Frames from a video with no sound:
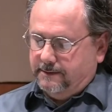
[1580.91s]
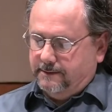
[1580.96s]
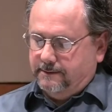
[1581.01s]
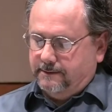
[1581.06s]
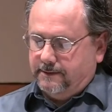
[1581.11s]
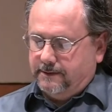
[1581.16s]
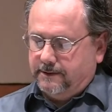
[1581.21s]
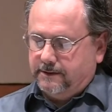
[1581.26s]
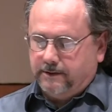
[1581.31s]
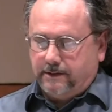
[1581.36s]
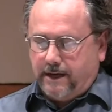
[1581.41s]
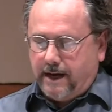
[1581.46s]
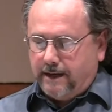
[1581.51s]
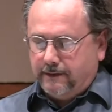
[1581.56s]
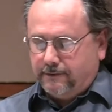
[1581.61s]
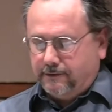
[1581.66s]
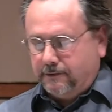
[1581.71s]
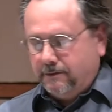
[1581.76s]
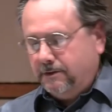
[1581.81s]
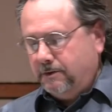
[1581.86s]
It is
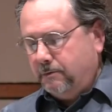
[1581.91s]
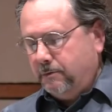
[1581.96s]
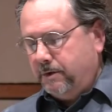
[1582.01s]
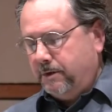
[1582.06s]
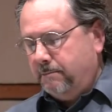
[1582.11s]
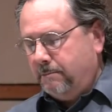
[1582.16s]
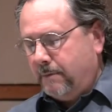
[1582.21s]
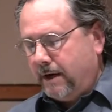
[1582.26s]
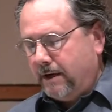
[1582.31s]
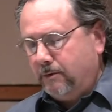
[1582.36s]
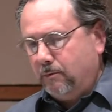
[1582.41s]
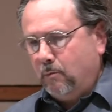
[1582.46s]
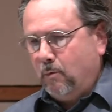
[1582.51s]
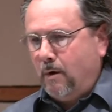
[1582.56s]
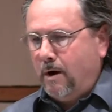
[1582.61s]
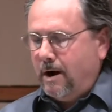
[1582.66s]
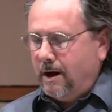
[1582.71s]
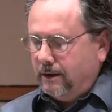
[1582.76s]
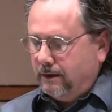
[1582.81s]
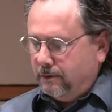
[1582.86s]
not so that we might
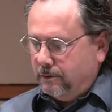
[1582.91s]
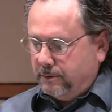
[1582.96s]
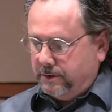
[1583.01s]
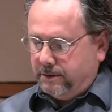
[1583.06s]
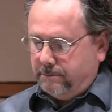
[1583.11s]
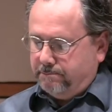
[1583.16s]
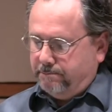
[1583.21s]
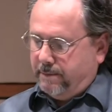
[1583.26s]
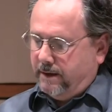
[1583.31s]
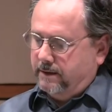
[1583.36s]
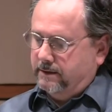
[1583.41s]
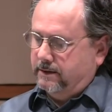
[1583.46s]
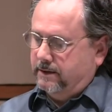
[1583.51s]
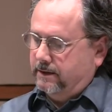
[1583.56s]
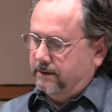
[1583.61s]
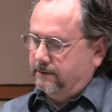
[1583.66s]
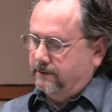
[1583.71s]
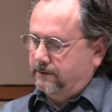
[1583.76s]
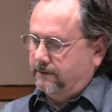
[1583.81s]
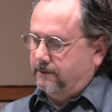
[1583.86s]
wallow in
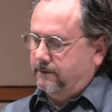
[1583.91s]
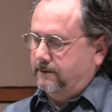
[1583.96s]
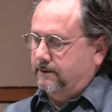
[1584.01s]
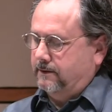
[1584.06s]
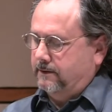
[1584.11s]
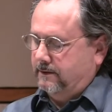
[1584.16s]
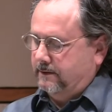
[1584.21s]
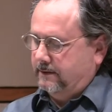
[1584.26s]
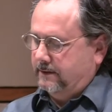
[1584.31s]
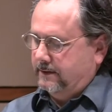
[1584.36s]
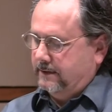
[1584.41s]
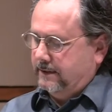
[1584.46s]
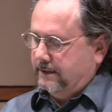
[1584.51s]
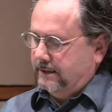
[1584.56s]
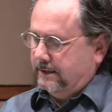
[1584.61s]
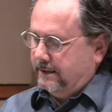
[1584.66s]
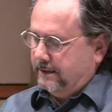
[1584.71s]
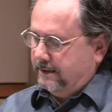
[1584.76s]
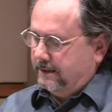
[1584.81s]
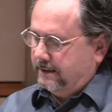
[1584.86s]
abundance.
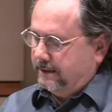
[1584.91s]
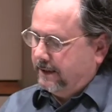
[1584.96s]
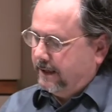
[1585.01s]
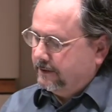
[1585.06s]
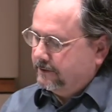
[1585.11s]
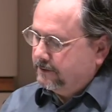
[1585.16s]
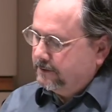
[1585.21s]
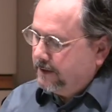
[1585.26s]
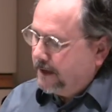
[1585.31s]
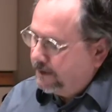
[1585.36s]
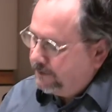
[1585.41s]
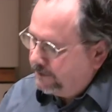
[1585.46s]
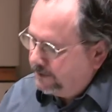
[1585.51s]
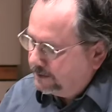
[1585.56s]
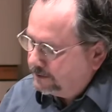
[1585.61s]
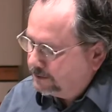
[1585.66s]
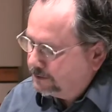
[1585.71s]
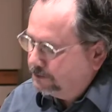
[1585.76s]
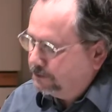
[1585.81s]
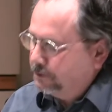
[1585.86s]
It has
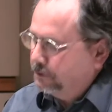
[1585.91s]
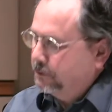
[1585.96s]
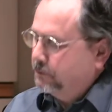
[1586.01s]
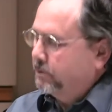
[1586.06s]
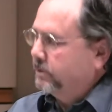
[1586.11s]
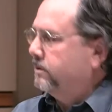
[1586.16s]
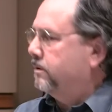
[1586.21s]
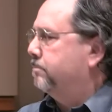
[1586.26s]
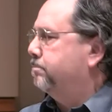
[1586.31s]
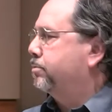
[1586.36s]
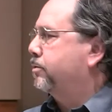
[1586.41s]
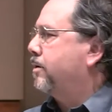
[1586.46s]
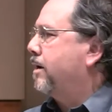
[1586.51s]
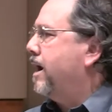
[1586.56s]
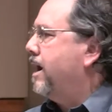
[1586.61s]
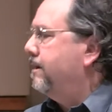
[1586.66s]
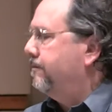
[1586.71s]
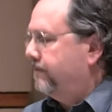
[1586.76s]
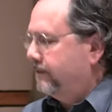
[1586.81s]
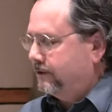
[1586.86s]
nothing to do with the
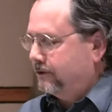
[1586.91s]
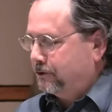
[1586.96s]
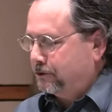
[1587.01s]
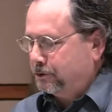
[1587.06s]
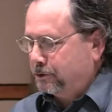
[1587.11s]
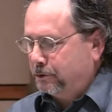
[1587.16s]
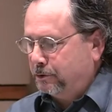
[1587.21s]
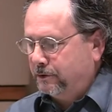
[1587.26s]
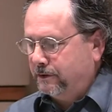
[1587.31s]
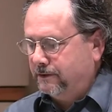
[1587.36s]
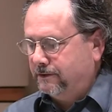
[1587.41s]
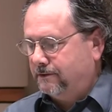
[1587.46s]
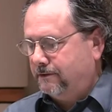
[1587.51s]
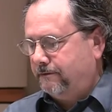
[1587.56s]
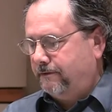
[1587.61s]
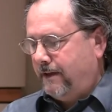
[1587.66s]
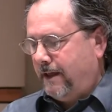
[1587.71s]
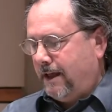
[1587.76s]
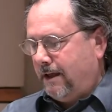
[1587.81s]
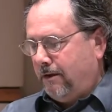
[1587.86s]
private assurance
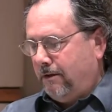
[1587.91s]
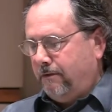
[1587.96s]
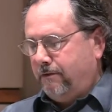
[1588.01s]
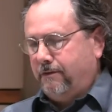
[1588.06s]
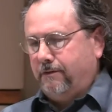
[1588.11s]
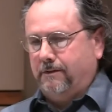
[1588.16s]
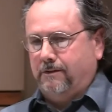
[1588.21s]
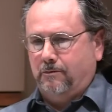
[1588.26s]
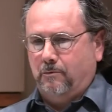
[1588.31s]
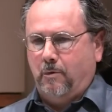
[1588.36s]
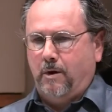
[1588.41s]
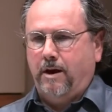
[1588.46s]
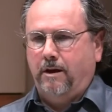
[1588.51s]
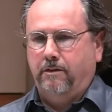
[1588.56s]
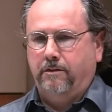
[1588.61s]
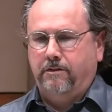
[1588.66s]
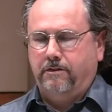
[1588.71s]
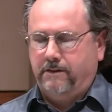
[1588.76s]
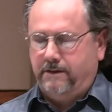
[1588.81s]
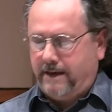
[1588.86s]
of health and
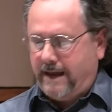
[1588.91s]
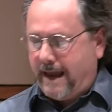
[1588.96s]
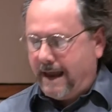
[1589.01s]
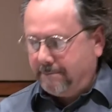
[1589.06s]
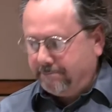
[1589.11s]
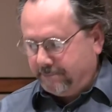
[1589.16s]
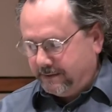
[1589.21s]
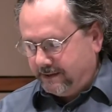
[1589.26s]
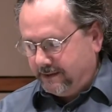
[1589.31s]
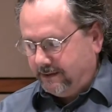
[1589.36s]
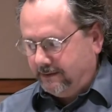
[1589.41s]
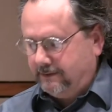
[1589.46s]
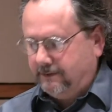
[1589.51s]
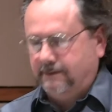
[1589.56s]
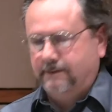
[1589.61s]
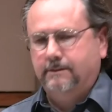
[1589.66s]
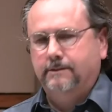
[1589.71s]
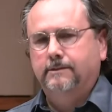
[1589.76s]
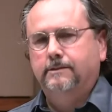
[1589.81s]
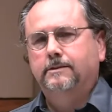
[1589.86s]
wealth and
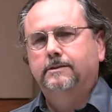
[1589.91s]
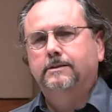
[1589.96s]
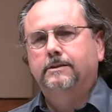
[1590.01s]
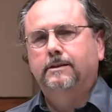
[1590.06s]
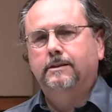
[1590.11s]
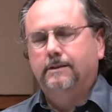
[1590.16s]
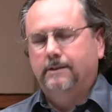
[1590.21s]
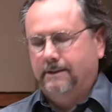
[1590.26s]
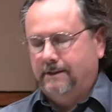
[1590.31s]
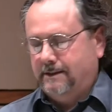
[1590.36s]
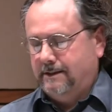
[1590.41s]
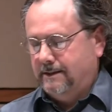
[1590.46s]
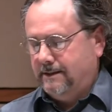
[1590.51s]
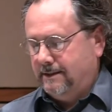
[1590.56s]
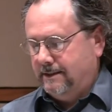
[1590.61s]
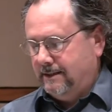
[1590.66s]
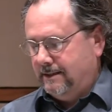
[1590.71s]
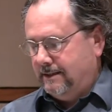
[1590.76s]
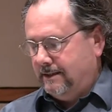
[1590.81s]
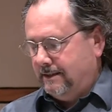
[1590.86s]
happiness.
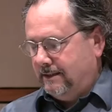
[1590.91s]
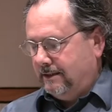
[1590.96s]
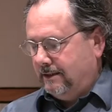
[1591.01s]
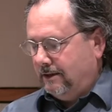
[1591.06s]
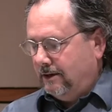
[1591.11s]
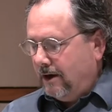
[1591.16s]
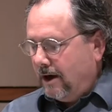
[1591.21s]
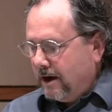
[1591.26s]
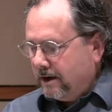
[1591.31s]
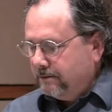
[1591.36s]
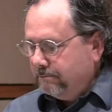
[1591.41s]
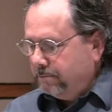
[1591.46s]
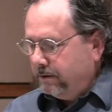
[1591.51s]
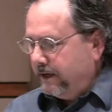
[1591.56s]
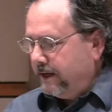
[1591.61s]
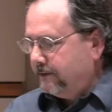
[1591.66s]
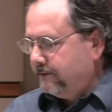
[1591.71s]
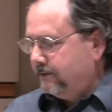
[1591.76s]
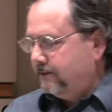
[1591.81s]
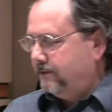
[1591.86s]
God
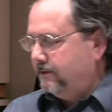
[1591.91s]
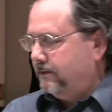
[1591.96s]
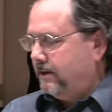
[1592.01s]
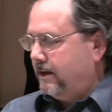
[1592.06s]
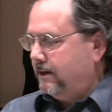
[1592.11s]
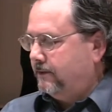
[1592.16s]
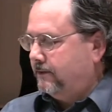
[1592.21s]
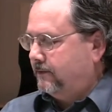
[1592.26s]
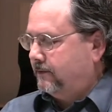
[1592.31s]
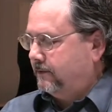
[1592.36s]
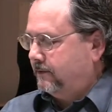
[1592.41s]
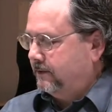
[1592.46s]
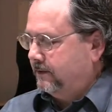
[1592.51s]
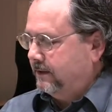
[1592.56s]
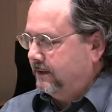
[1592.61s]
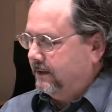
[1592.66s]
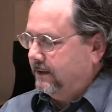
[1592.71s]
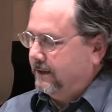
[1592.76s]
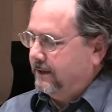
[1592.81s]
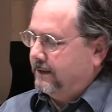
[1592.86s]
blesses us
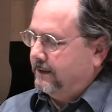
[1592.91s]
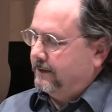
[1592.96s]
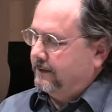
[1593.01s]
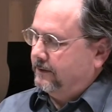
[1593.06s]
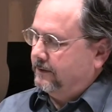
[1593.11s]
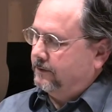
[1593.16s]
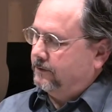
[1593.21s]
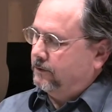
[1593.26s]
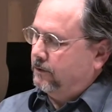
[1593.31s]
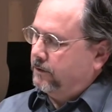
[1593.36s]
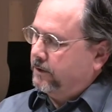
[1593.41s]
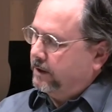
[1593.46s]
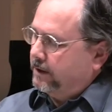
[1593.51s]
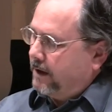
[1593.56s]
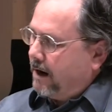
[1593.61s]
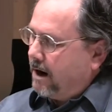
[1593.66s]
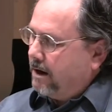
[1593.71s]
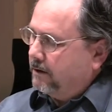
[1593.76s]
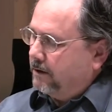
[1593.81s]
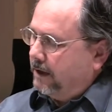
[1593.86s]
so that
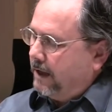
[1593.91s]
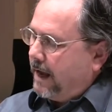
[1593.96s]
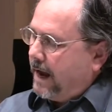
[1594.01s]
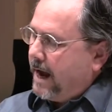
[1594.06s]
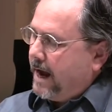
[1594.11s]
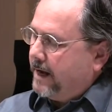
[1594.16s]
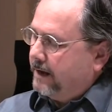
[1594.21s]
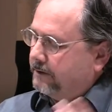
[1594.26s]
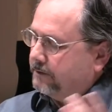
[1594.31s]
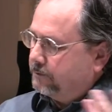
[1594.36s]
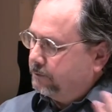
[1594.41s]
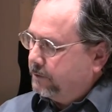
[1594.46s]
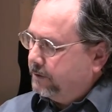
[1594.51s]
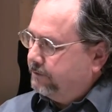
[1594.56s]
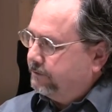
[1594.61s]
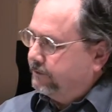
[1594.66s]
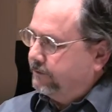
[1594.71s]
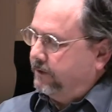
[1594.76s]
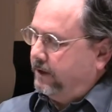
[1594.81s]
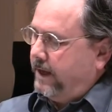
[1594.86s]
our lives
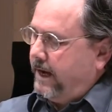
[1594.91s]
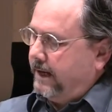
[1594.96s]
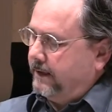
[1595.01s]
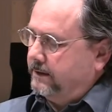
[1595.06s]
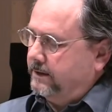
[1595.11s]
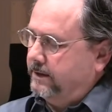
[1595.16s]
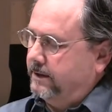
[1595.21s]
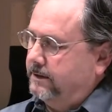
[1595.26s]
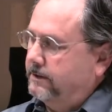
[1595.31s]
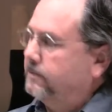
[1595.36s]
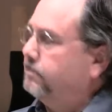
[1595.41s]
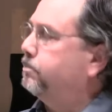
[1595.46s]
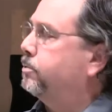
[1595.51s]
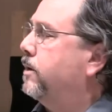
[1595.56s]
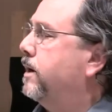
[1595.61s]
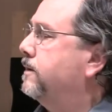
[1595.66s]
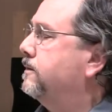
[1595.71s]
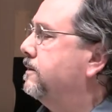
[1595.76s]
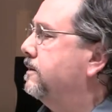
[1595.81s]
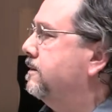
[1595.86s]
reflect His
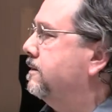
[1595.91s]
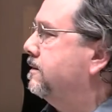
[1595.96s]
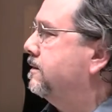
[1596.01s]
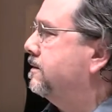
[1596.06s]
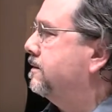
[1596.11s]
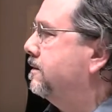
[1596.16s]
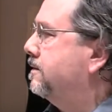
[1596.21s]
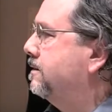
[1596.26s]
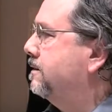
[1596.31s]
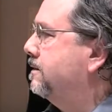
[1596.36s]
presence,